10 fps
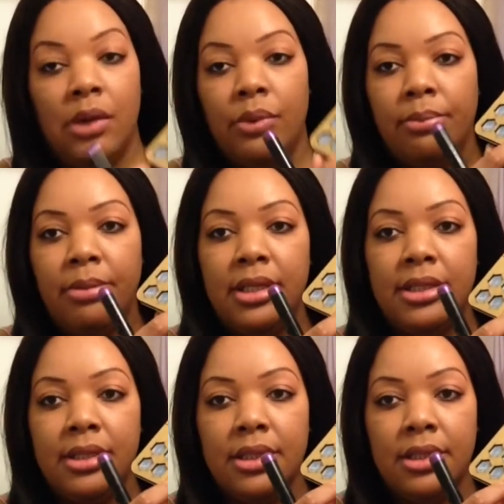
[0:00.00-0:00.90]
will
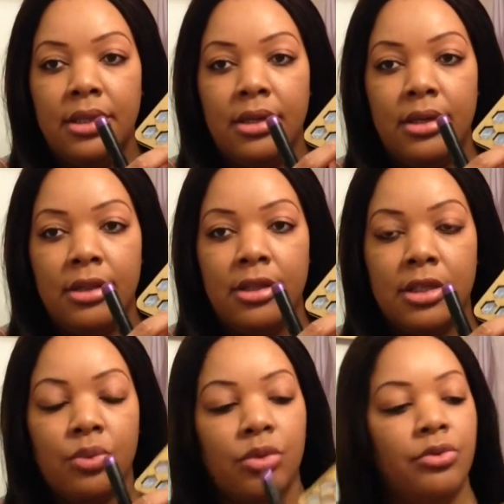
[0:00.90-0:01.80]
place it in this
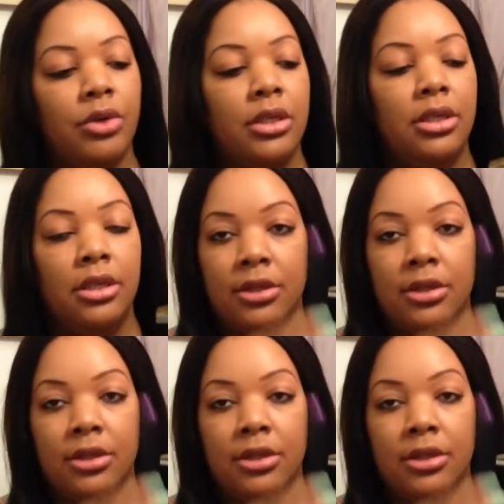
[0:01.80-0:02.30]
one right here.